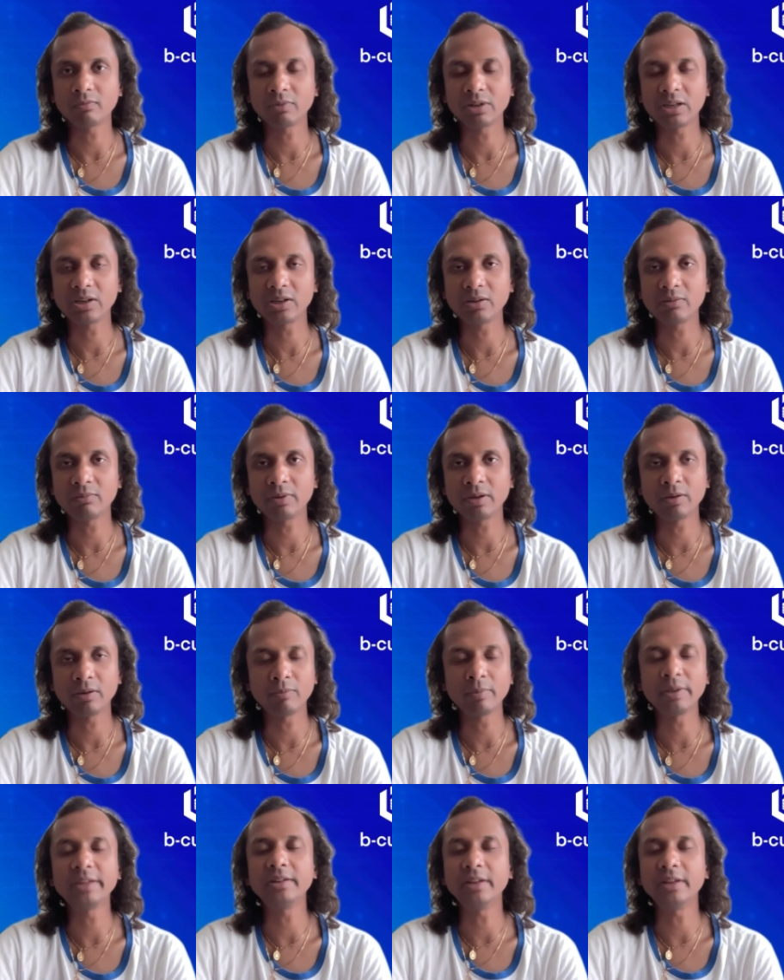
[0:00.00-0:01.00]
will will
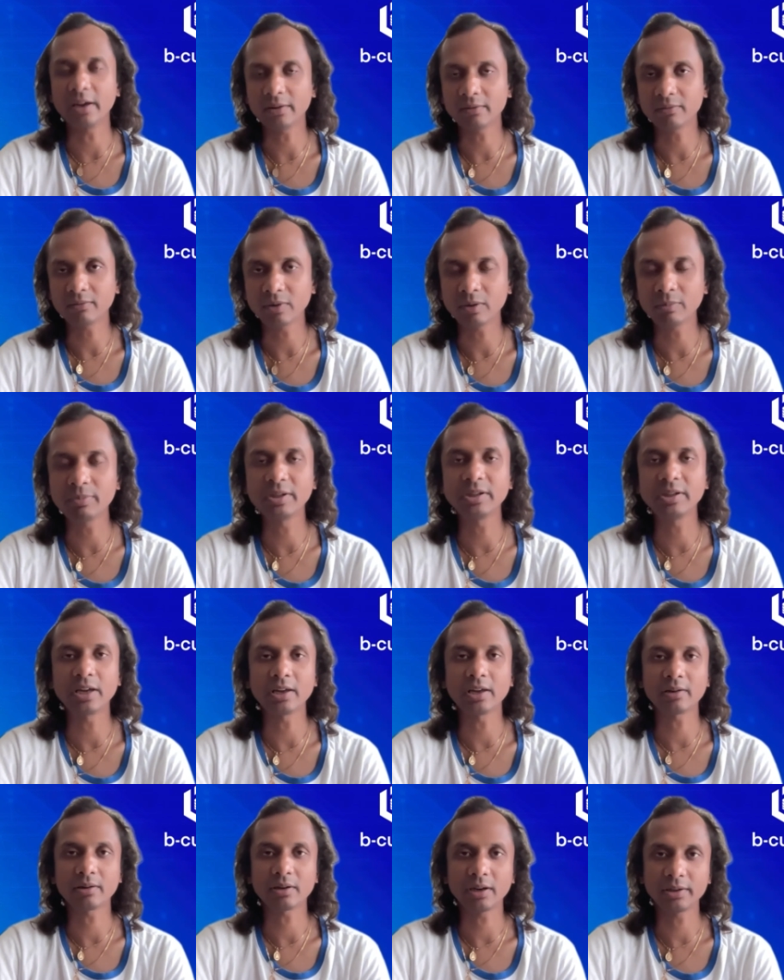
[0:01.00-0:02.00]
be there will be
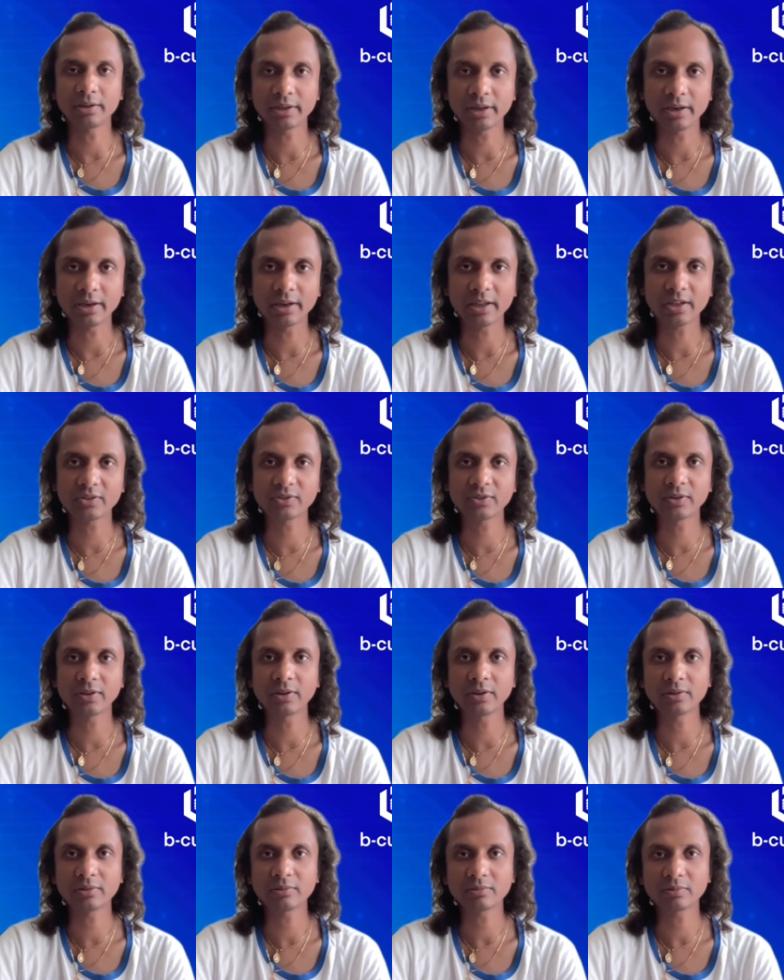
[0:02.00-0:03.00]
there until next
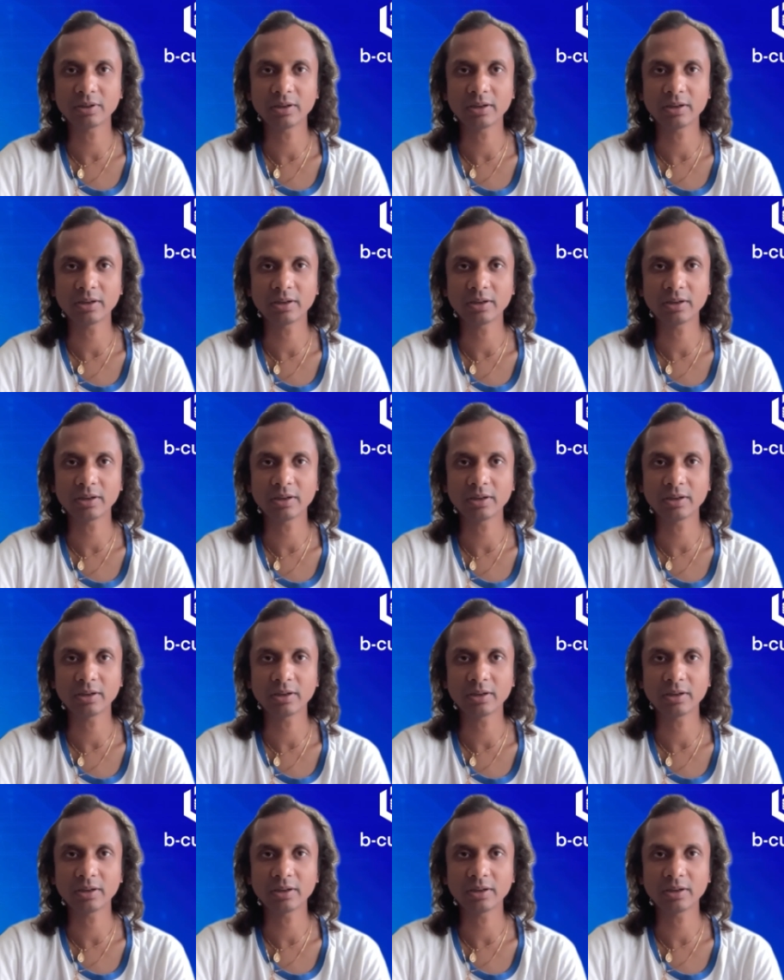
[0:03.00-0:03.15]
year